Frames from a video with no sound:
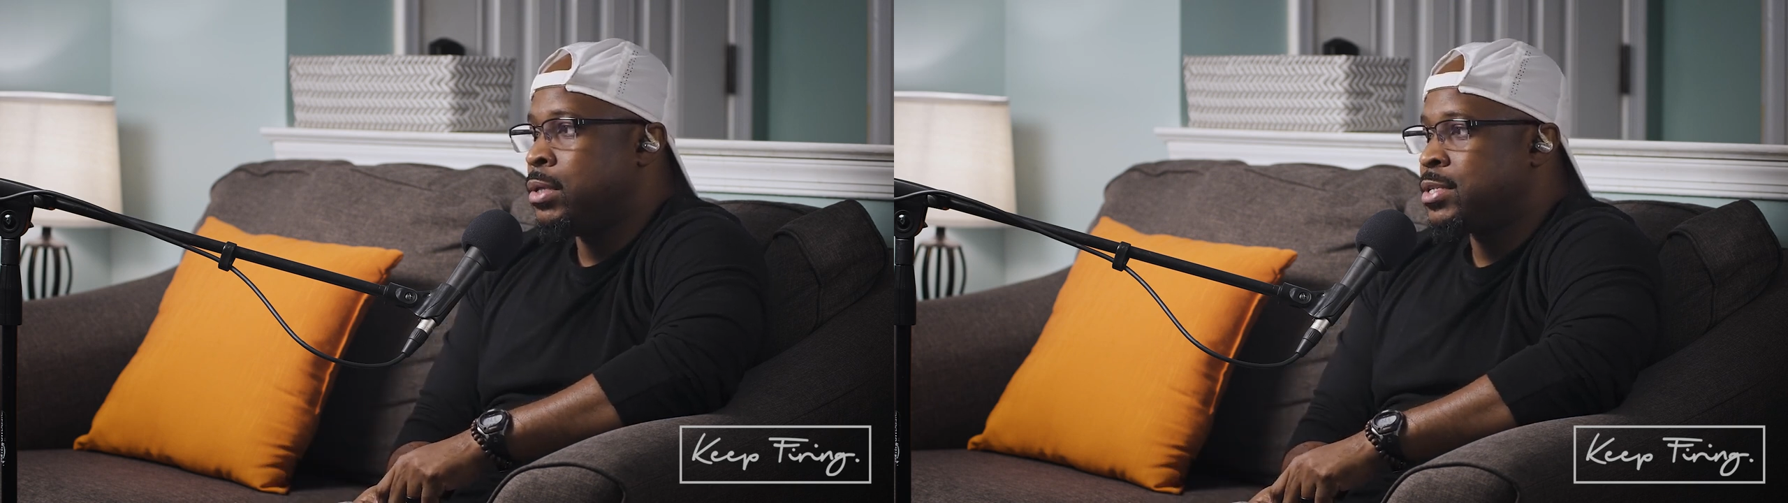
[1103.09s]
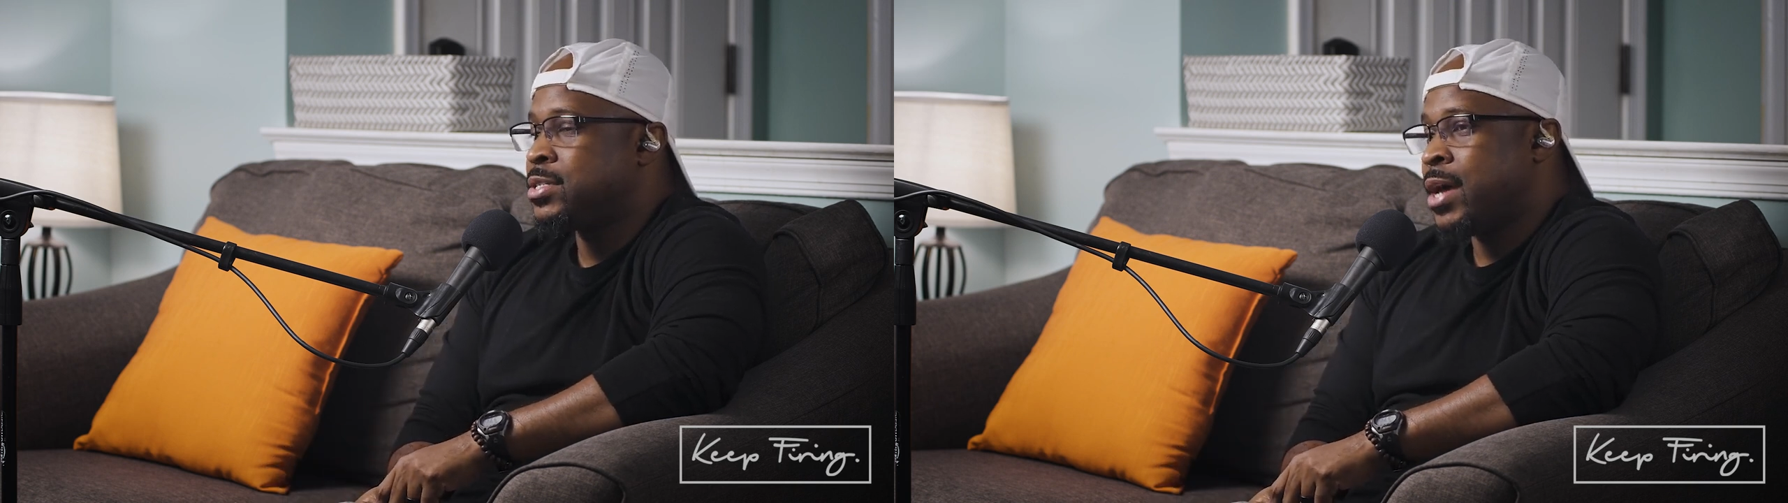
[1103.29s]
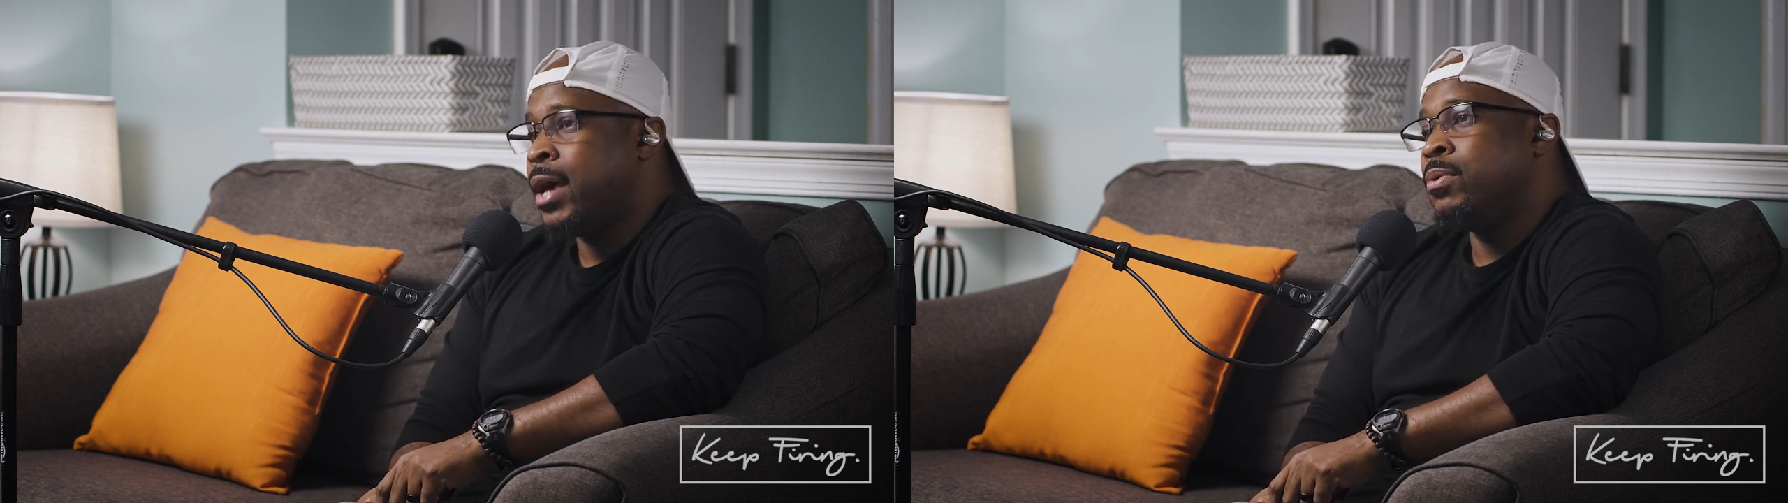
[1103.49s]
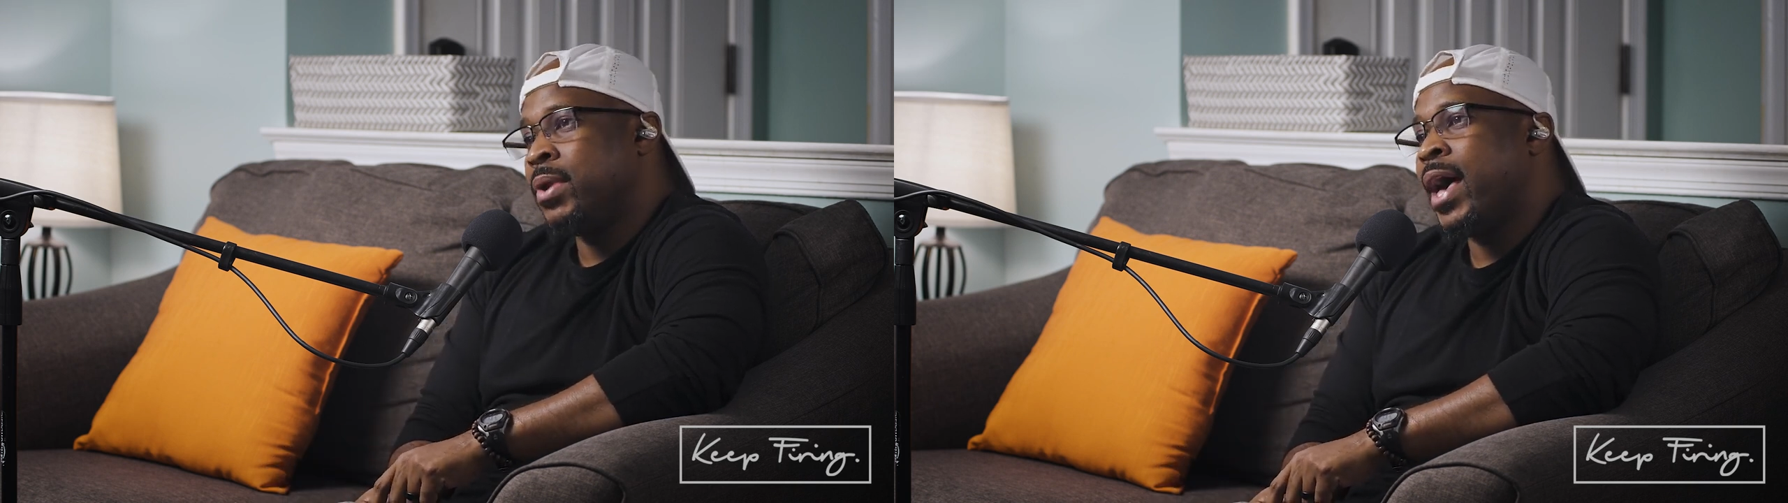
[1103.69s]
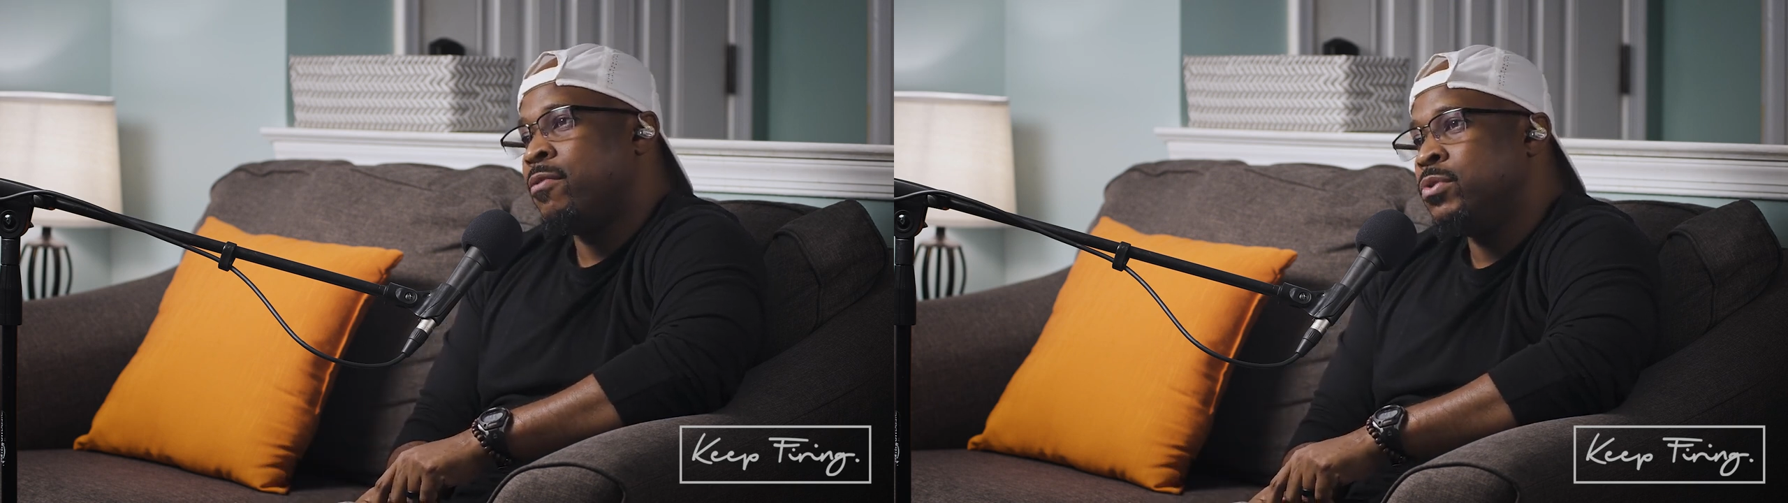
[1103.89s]
society
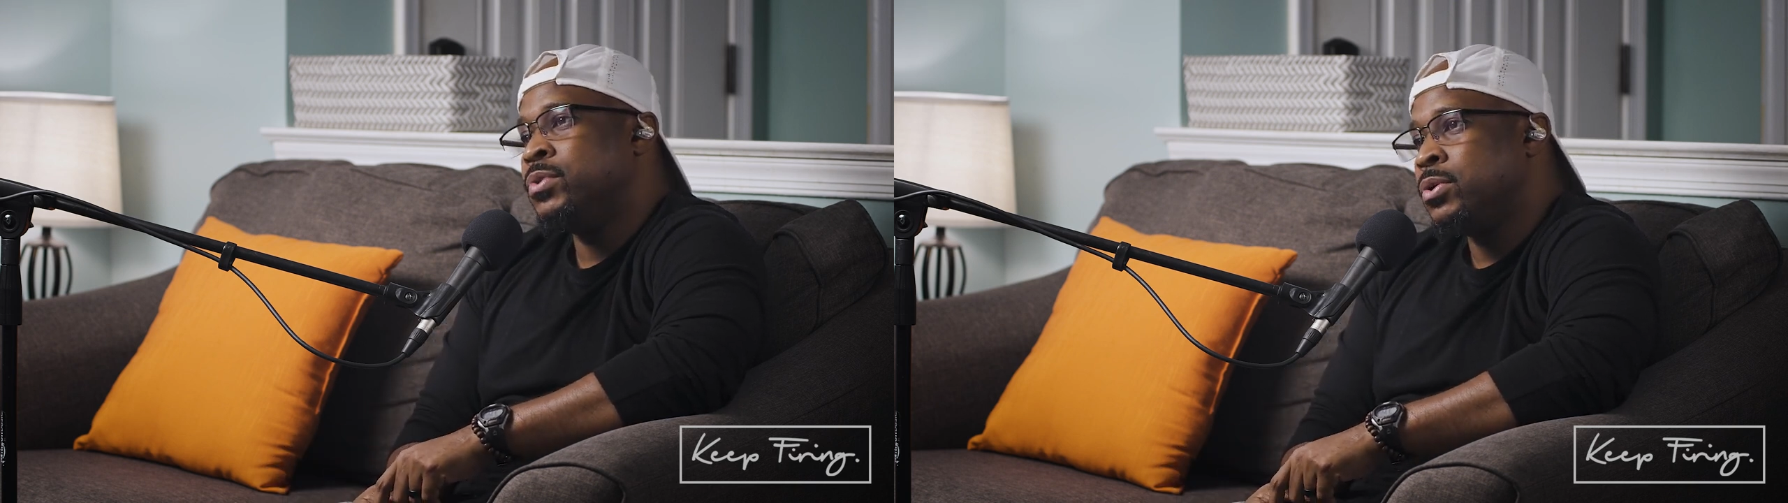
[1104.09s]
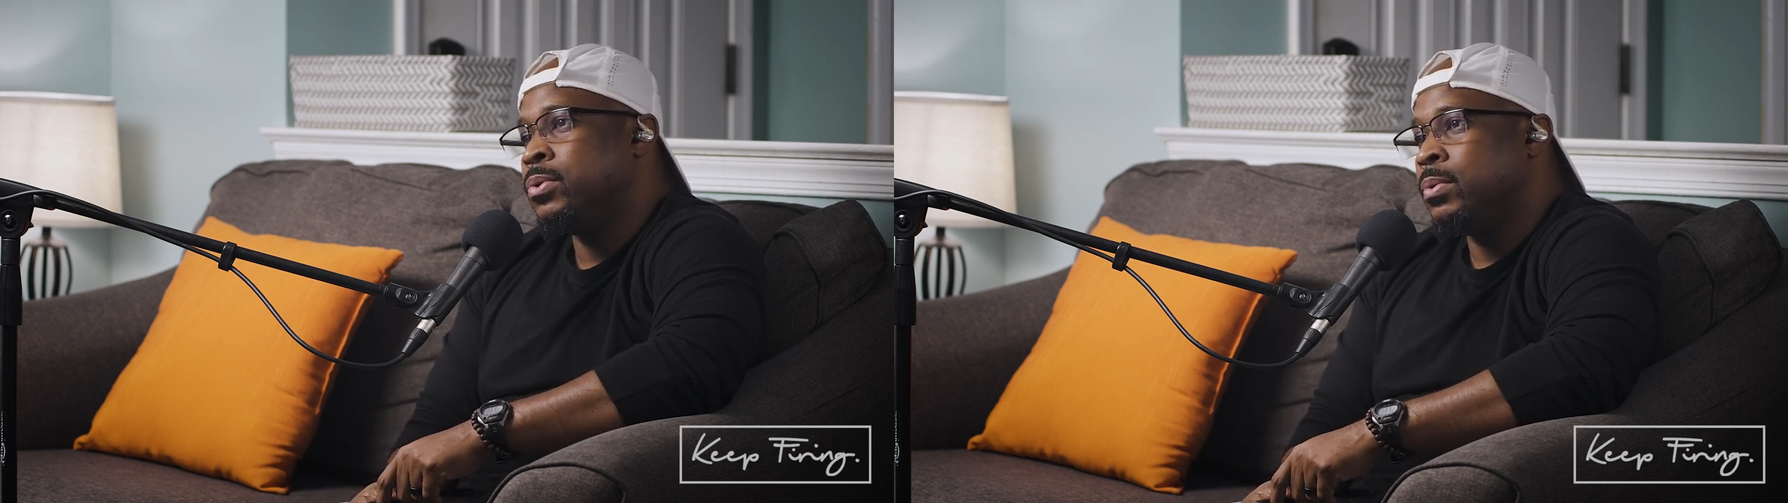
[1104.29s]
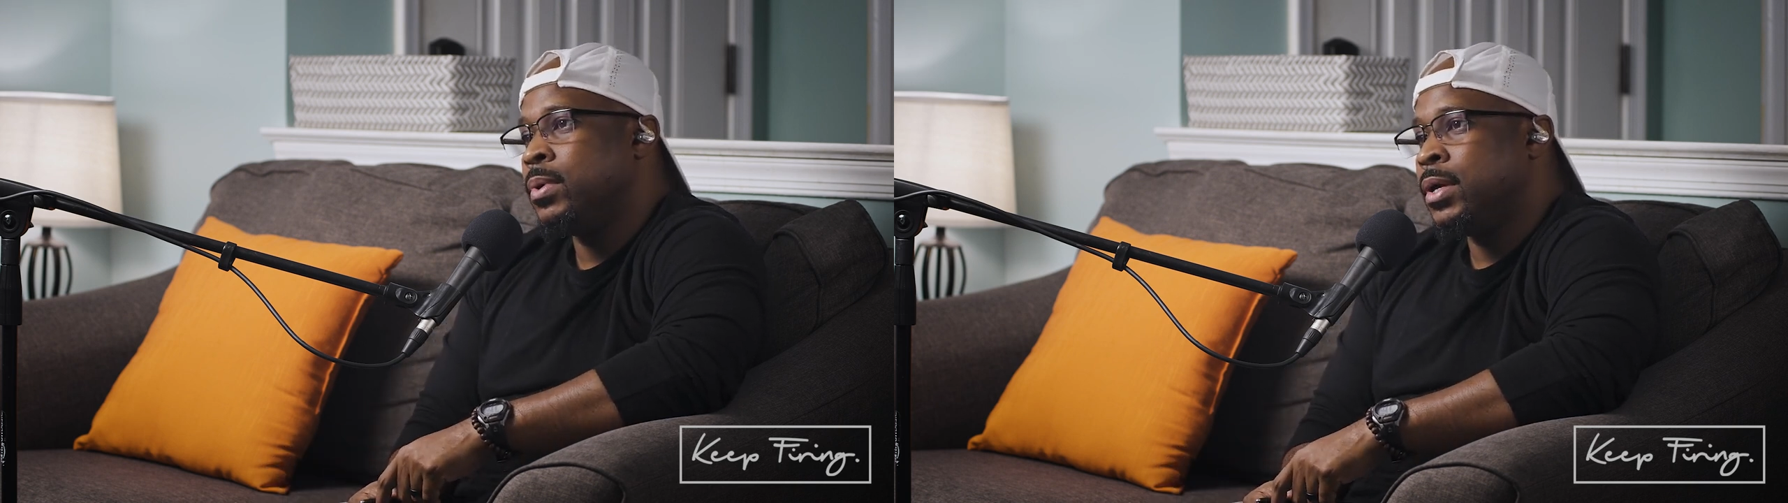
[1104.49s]
would have you do,